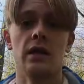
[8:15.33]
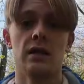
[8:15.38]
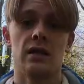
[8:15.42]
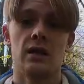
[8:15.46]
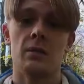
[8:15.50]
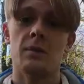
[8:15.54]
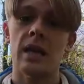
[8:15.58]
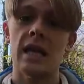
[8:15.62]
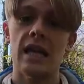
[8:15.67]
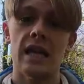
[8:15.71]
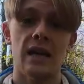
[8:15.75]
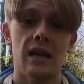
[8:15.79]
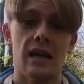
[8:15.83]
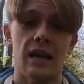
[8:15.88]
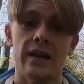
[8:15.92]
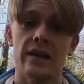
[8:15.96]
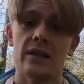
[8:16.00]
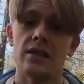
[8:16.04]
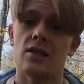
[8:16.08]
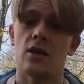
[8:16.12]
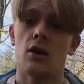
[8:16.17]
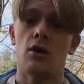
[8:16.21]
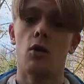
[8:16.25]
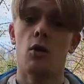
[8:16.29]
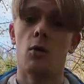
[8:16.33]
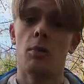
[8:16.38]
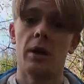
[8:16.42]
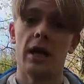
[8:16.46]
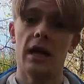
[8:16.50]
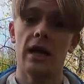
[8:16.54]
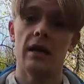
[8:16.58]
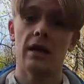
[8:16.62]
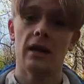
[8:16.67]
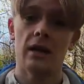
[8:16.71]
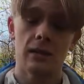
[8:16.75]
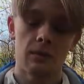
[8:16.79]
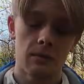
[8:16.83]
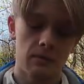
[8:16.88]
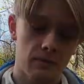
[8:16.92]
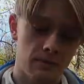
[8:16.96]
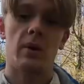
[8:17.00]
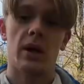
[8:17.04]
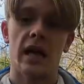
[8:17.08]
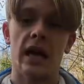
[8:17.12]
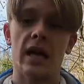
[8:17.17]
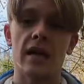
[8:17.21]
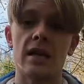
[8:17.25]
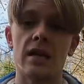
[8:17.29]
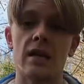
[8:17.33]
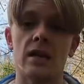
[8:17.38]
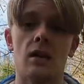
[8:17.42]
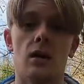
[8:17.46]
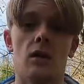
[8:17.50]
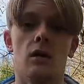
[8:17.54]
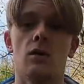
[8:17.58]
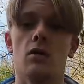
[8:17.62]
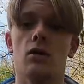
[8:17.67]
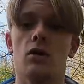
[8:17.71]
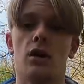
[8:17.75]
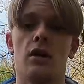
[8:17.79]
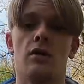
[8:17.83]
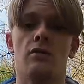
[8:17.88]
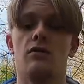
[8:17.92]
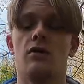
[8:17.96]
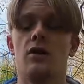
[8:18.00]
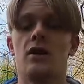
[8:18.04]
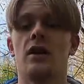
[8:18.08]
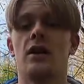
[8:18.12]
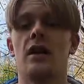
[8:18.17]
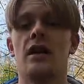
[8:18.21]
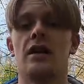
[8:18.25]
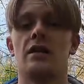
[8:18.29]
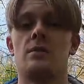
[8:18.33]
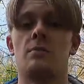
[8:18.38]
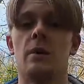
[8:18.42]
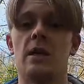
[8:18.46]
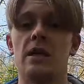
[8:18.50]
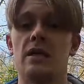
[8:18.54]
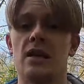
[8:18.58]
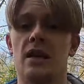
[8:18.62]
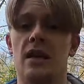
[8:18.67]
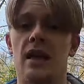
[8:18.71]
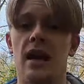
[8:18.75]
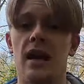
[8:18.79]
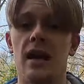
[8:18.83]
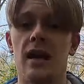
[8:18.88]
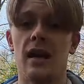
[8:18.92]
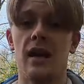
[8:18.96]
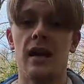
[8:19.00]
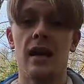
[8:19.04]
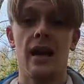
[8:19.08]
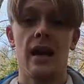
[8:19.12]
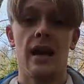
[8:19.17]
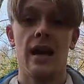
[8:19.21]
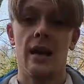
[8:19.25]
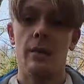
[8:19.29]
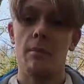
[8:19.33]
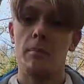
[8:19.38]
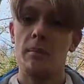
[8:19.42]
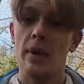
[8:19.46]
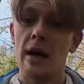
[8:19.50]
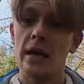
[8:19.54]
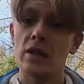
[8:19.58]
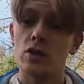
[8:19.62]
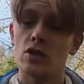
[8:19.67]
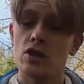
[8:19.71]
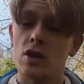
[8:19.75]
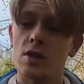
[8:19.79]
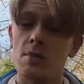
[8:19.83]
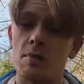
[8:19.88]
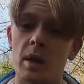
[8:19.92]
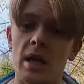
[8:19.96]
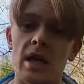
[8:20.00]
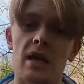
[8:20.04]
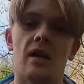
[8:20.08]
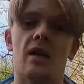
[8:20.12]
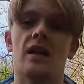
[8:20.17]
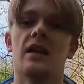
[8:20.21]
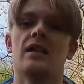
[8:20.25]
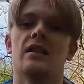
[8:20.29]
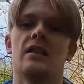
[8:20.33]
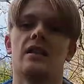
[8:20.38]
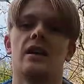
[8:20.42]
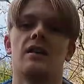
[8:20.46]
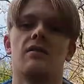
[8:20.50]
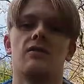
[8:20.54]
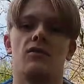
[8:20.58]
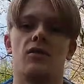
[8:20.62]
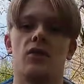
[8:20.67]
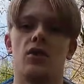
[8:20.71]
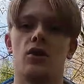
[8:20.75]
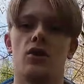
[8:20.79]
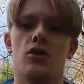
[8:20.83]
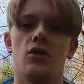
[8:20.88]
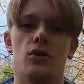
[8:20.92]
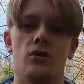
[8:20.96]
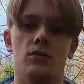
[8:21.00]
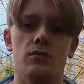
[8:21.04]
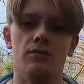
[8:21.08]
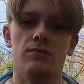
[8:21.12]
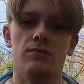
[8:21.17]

To me, it's a no-brainer. Beginning or looking for your next piece of kit, it might just be the right tent for you.